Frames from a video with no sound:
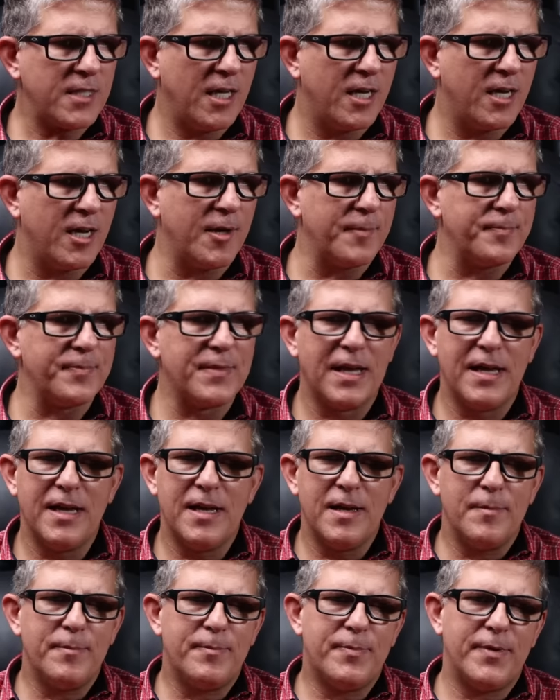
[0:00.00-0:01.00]
And,
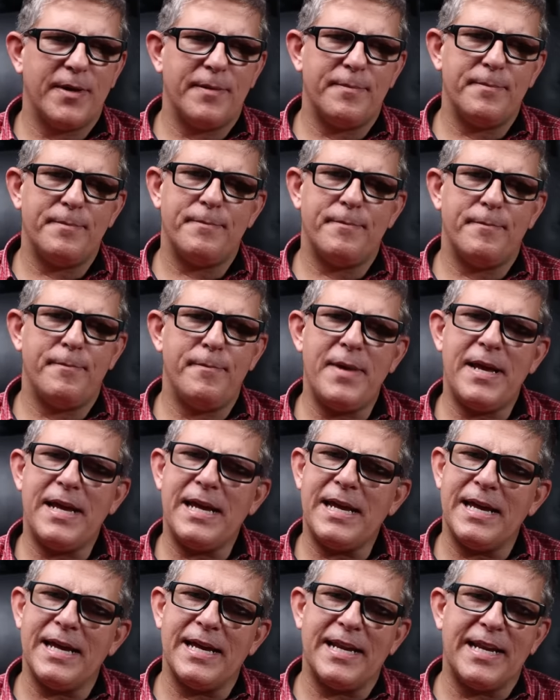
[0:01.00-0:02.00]
but,
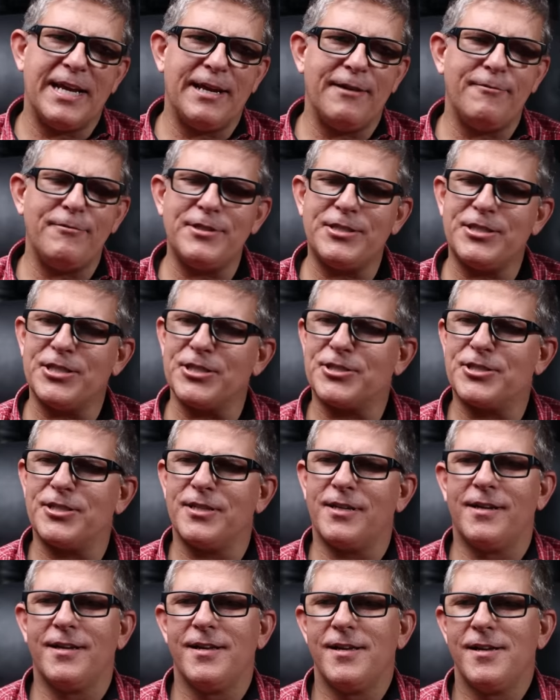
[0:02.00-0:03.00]
man, it was just,
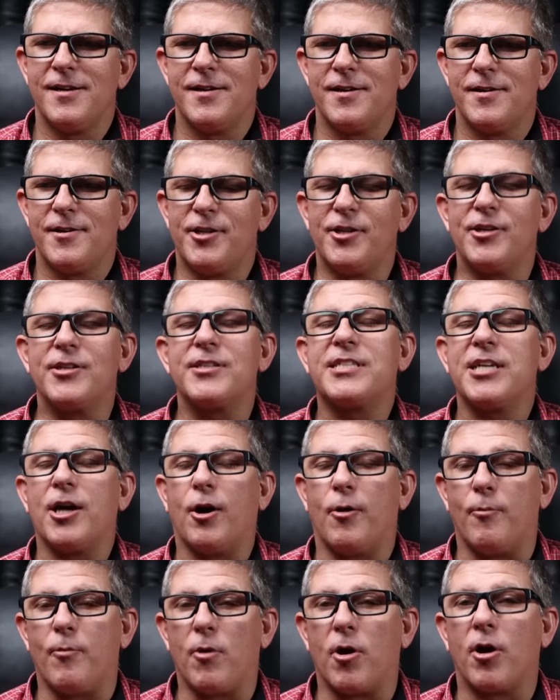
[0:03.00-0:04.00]
you can
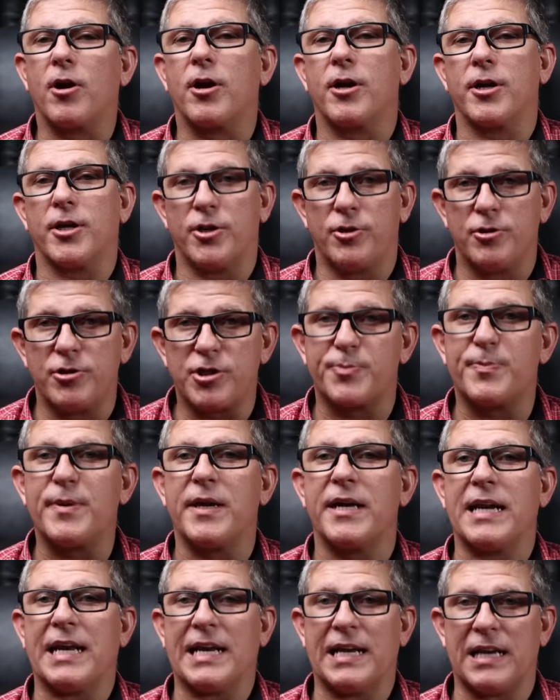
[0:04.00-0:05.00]
tell, Mark, you
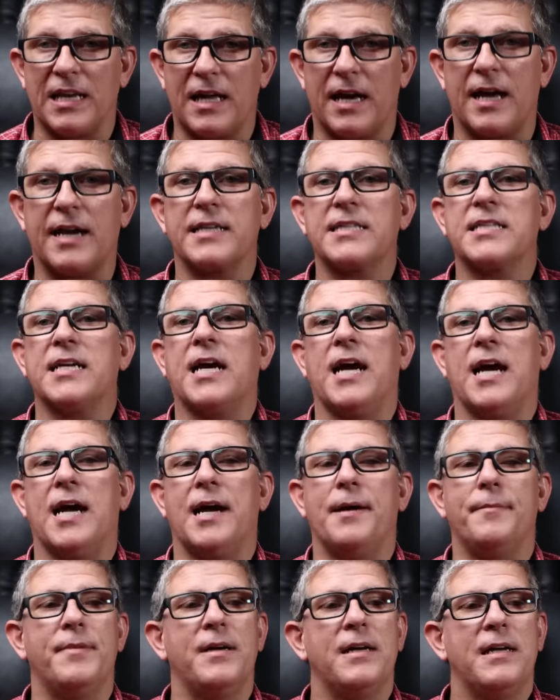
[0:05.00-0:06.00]
spent a lot of
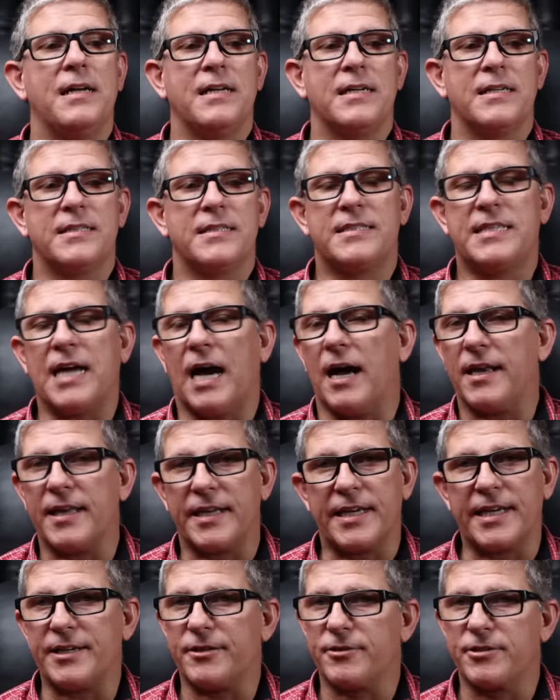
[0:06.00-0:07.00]
time
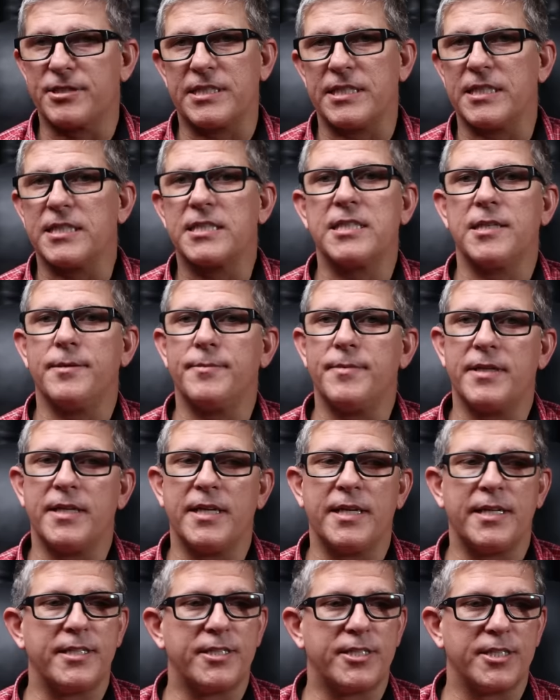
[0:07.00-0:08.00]
dialing in your system
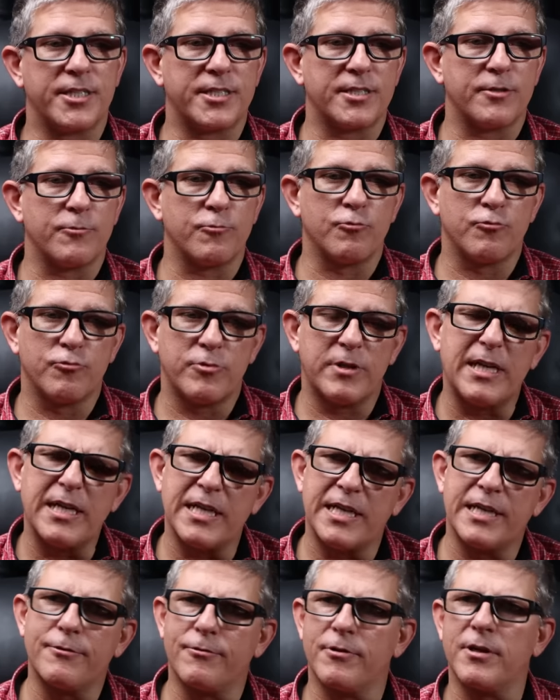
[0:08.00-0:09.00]
and just
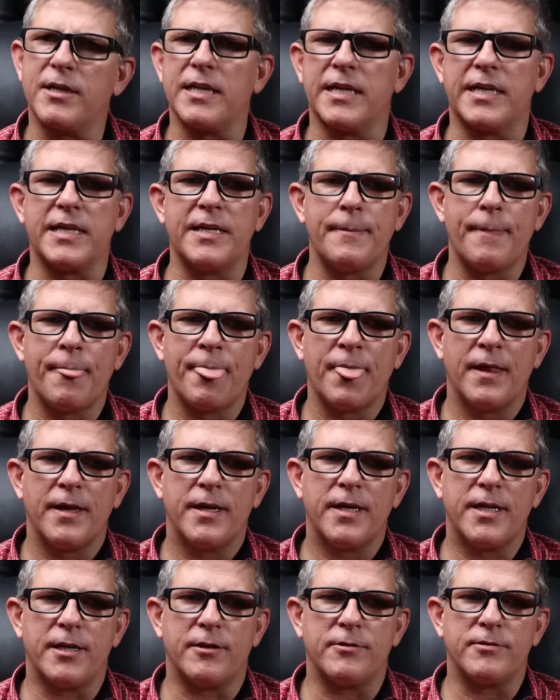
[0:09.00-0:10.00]
really, really,
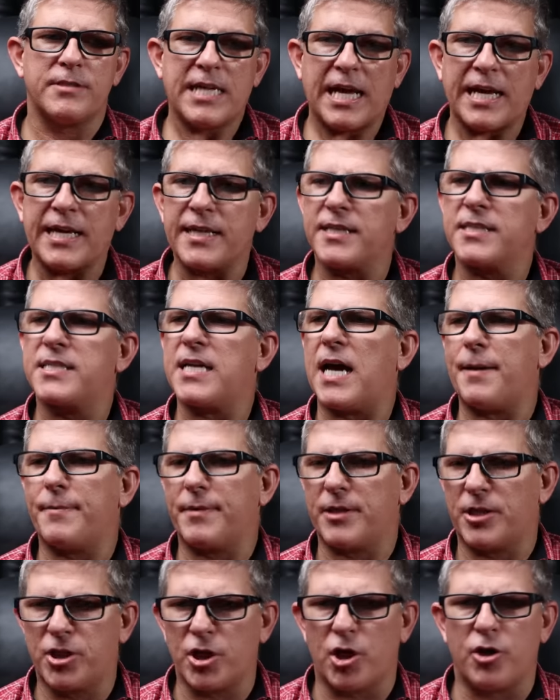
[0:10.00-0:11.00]
you know, taking the time
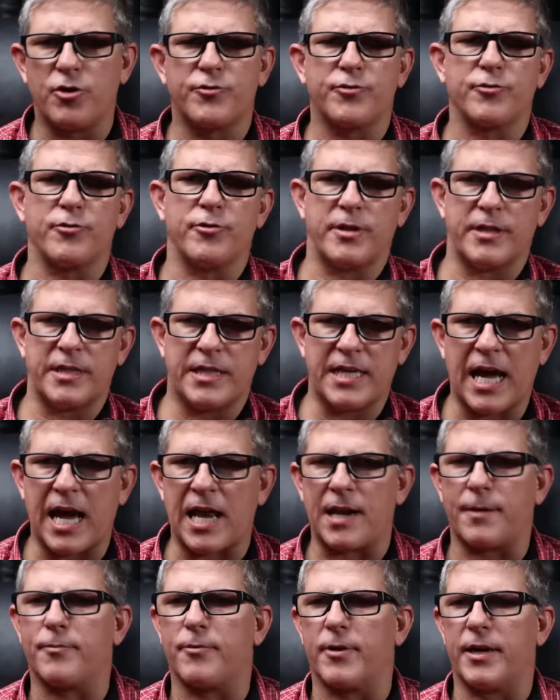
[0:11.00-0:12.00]
to go through and
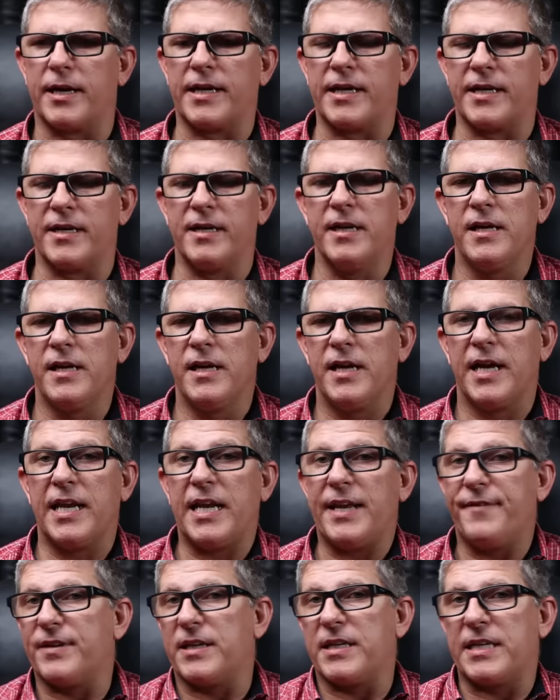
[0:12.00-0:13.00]
calibrate it
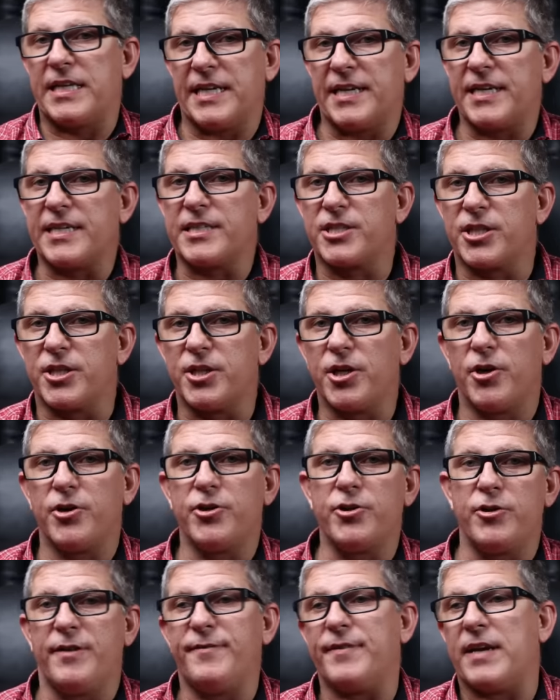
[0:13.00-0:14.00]
and even getting to know
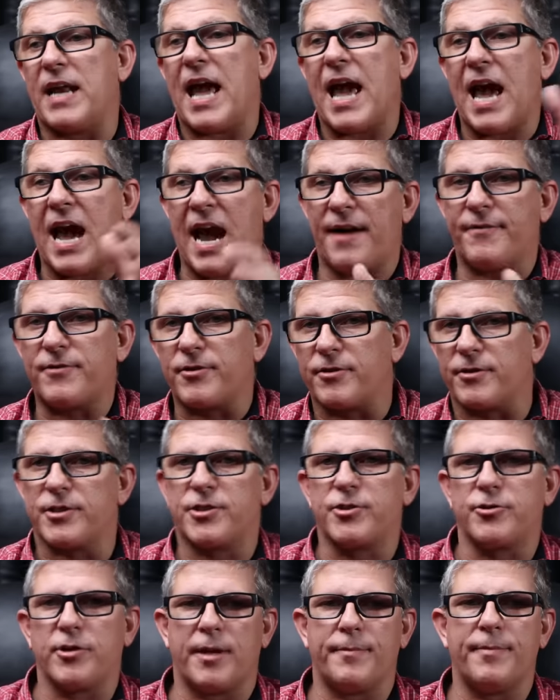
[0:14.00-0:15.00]
you even after the
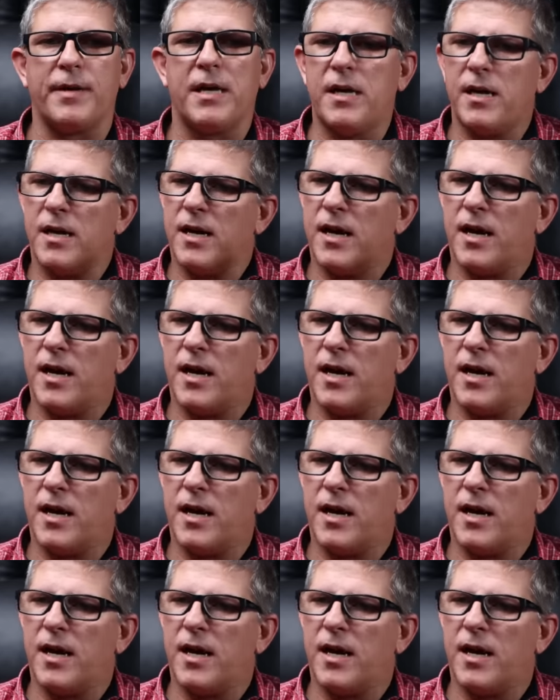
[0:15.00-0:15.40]
trip.